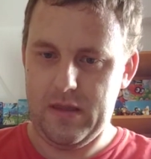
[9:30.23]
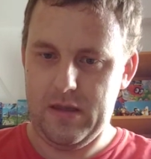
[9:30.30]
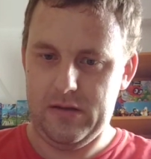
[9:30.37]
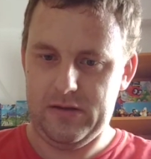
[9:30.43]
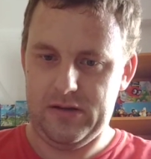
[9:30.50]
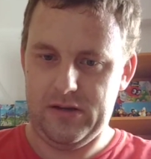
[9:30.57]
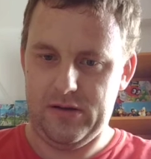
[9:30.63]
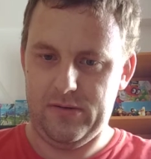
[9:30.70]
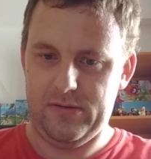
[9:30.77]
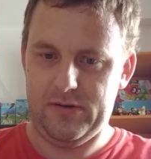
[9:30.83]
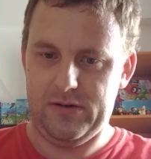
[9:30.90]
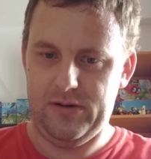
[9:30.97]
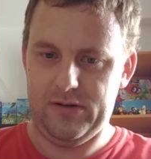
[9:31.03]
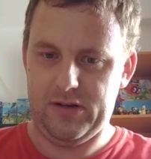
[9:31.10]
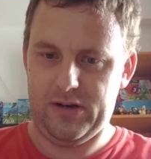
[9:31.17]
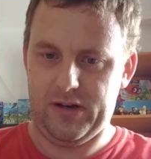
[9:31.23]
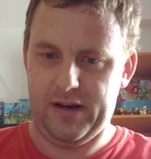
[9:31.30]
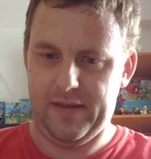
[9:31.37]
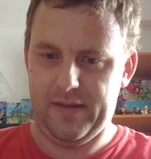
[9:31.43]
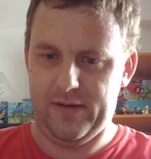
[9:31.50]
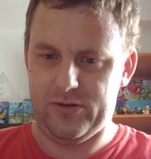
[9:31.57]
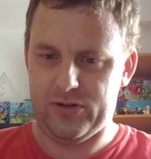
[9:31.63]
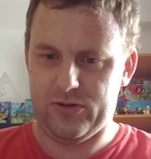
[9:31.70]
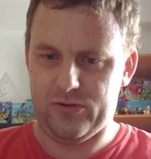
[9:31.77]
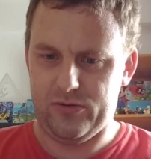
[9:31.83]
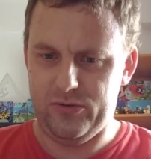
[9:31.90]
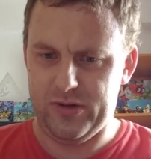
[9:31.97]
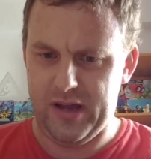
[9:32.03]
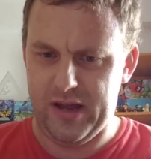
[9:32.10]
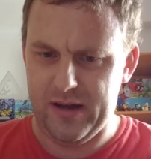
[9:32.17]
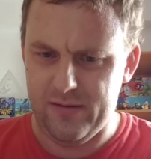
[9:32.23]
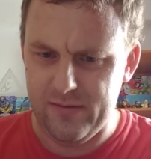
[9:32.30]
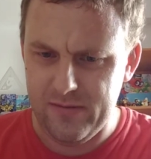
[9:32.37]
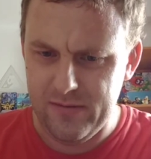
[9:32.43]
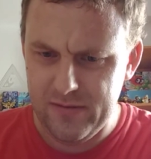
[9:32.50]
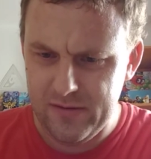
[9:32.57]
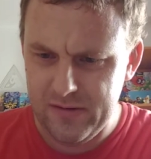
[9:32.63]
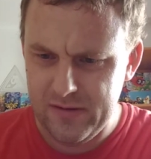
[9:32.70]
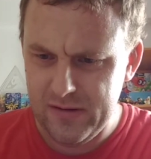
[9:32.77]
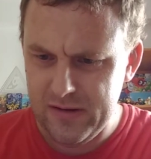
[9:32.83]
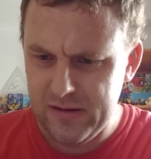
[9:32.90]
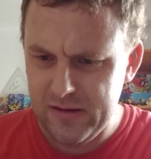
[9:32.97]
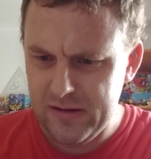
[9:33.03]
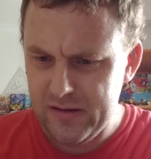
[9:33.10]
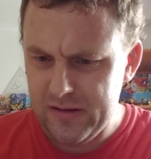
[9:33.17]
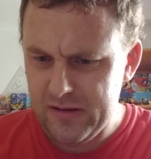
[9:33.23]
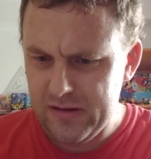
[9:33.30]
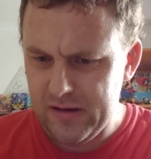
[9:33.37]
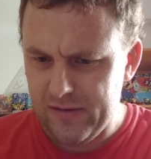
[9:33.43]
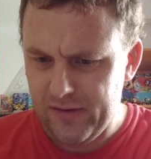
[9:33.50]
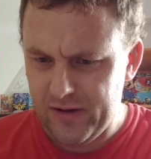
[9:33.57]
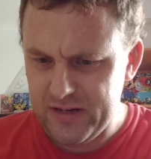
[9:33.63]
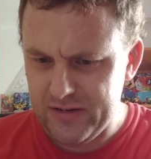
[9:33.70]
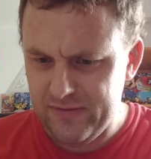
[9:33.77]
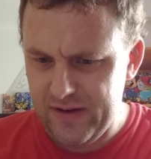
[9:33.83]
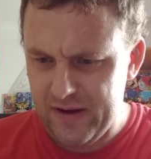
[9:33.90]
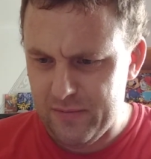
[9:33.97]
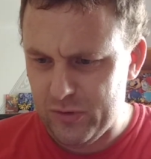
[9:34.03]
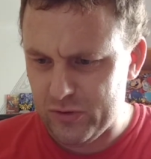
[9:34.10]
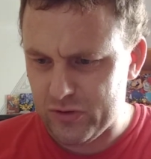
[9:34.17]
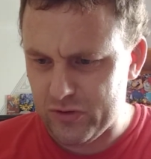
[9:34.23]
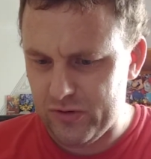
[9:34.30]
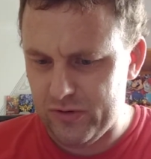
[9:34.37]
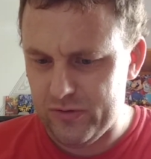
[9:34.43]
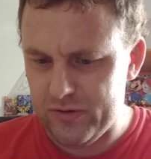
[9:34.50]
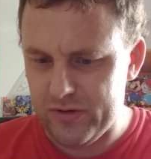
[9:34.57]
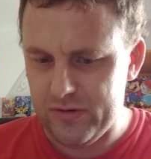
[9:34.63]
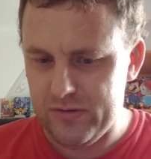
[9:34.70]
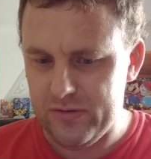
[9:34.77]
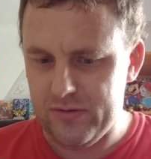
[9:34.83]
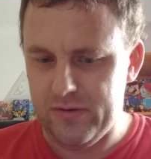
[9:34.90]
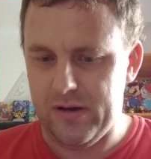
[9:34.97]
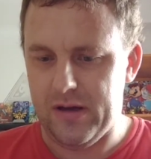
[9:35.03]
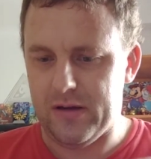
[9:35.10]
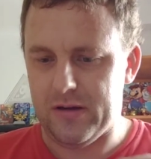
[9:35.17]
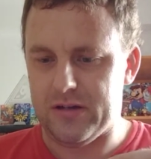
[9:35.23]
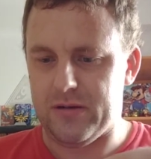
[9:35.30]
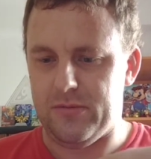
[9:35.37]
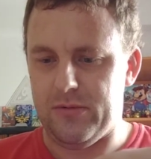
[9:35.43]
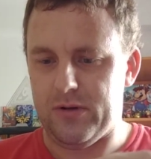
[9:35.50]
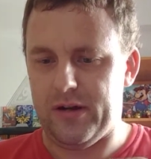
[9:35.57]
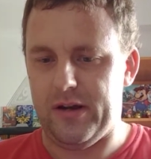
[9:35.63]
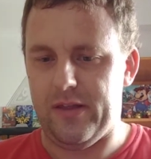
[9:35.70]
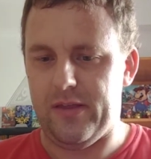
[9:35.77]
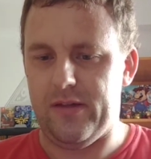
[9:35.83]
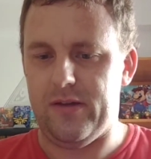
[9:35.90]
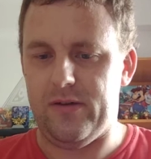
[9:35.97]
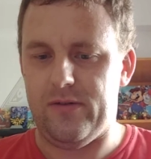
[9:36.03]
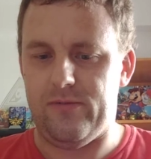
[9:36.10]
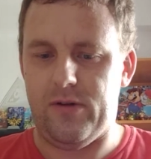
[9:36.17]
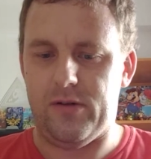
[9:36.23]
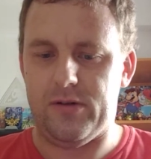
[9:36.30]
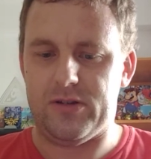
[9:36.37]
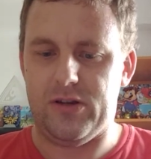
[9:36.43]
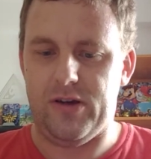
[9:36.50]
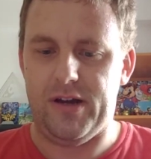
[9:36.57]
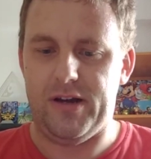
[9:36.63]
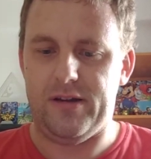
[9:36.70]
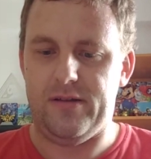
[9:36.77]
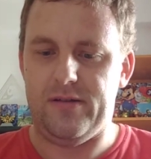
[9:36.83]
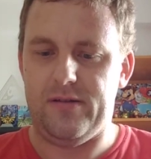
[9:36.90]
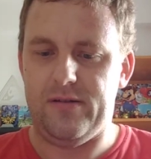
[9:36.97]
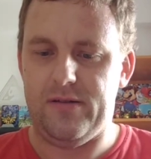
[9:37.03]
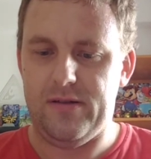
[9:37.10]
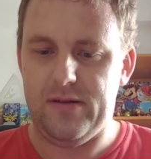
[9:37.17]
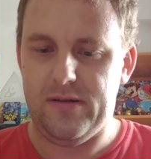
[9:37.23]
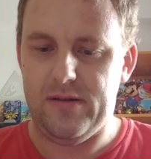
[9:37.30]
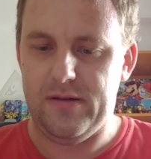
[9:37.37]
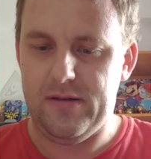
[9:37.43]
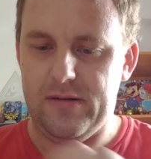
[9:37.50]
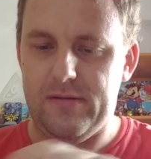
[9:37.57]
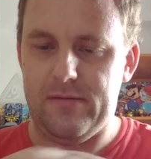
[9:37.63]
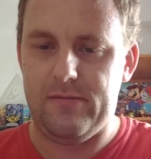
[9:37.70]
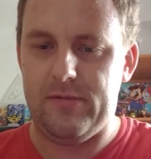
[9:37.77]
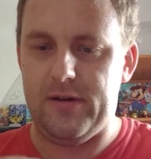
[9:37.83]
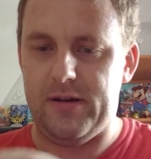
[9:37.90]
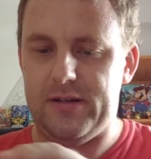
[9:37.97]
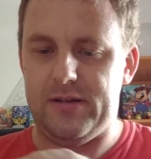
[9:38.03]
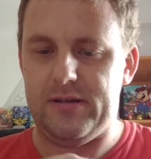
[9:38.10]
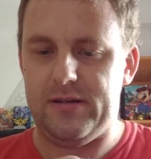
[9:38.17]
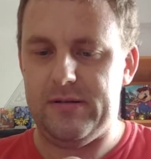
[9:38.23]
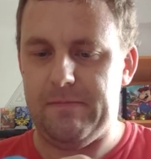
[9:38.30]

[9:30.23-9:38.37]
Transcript: So, as soon as I can get those screws out... Have I just found more screws? No, because I'm looking at the wrong side. Right.